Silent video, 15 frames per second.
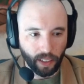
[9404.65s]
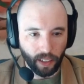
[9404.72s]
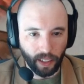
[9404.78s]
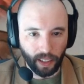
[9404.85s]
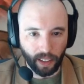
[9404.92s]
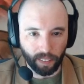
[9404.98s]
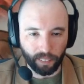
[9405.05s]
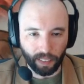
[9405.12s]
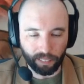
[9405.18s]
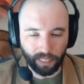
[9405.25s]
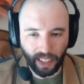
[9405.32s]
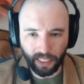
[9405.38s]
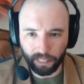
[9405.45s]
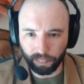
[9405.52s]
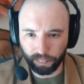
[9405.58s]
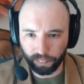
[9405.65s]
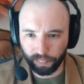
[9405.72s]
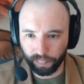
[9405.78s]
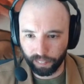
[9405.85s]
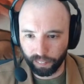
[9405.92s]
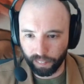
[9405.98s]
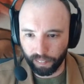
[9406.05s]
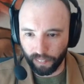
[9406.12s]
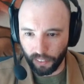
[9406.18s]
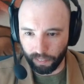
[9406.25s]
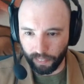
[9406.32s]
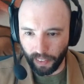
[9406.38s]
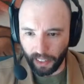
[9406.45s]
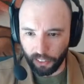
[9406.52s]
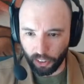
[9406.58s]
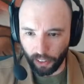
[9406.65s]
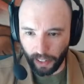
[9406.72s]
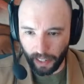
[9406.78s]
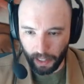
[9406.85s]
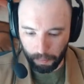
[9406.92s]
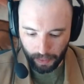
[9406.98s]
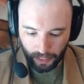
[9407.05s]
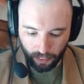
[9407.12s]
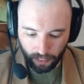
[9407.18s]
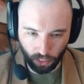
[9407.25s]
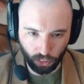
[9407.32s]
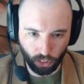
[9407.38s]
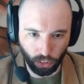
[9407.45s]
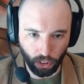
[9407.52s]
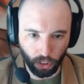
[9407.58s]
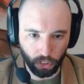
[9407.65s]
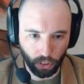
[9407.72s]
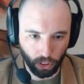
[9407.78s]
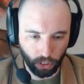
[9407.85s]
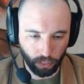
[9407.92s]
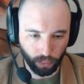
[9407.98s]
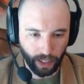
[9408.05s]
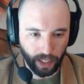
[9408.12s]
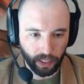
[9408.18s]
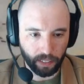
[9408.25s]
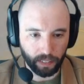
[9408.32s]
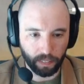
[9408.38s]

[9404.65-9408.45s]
I'm not sure how to make this glow turn red.